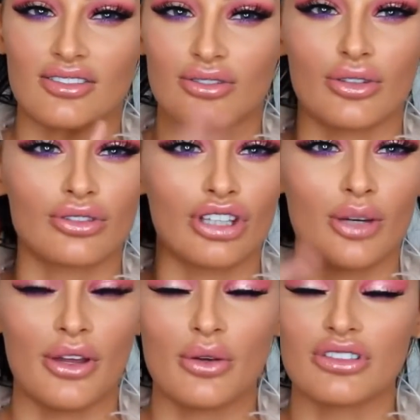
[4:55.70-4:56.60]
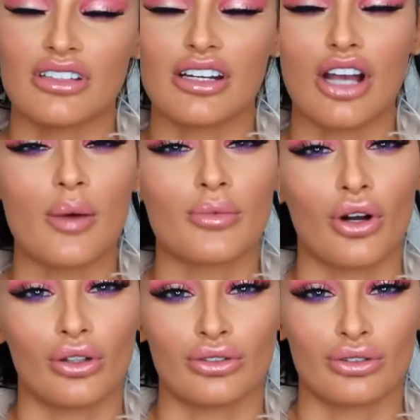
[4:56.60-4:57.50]
drilled them. They also did gum
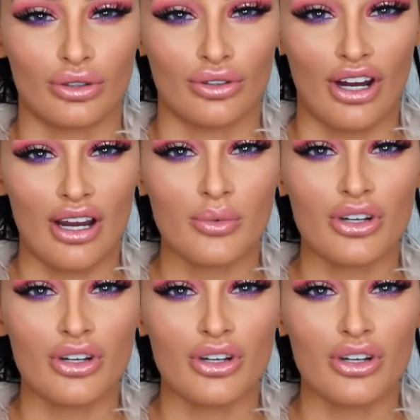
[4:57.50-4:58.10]
contouring,